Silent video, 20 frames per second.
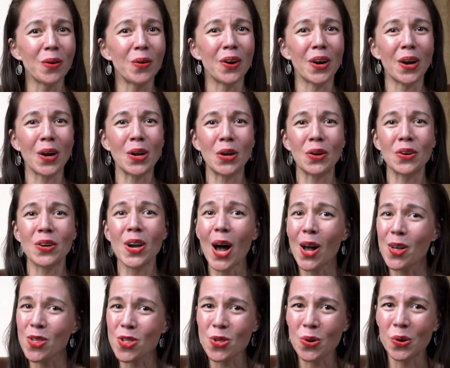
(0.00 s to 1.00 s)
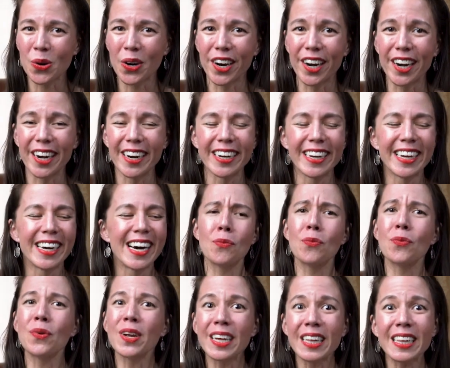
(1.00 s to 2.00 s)
or you're not sure,
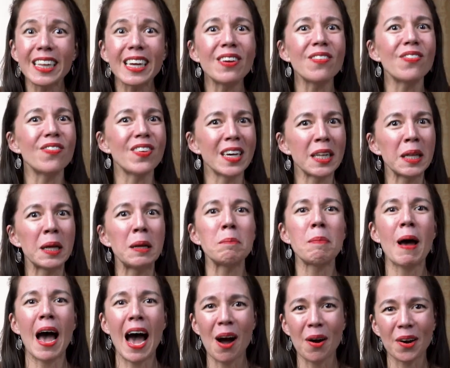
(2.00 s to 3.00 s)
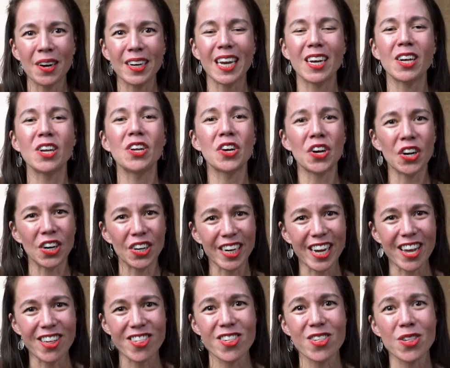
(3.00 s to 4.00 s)
really feel empowered and
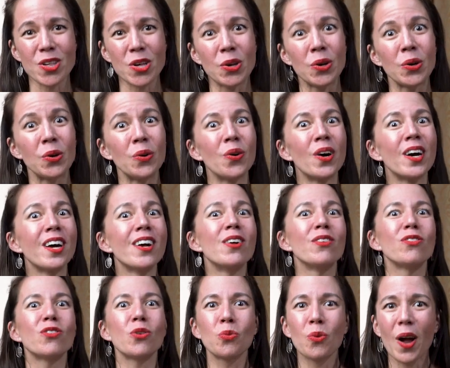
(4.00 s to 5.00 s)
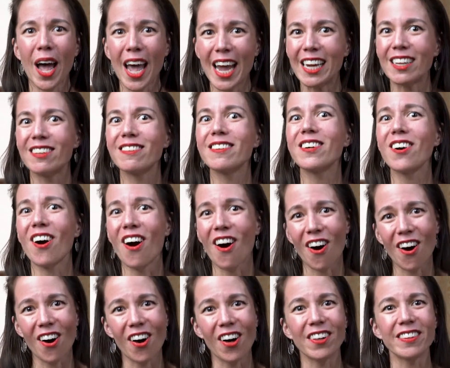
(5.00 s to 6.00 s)
encouraged to write, to
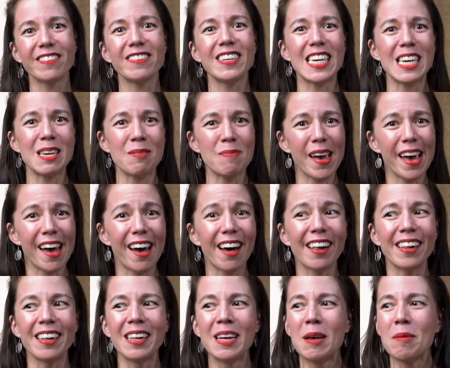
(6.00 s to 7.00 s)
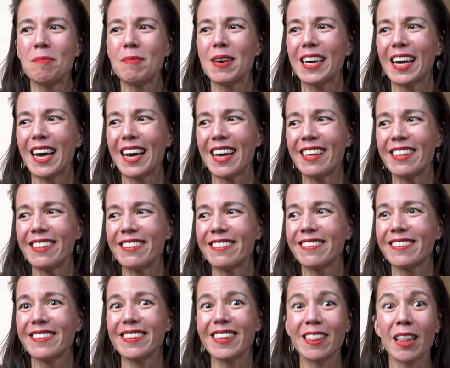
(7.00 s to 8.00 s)
call, to email,
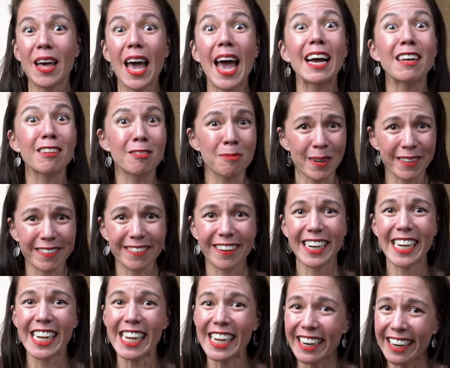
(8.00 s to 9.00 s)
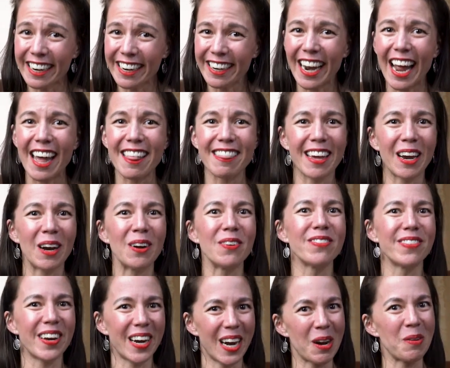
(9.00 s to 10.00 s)
because the experts are here and they're
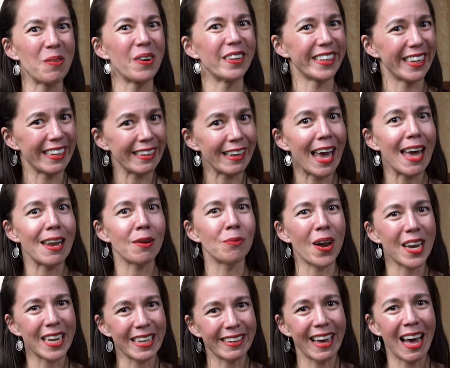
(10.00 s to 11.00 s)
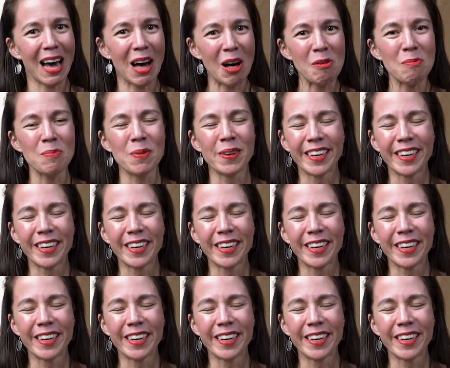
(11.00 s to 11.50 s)
very willing and ready to help.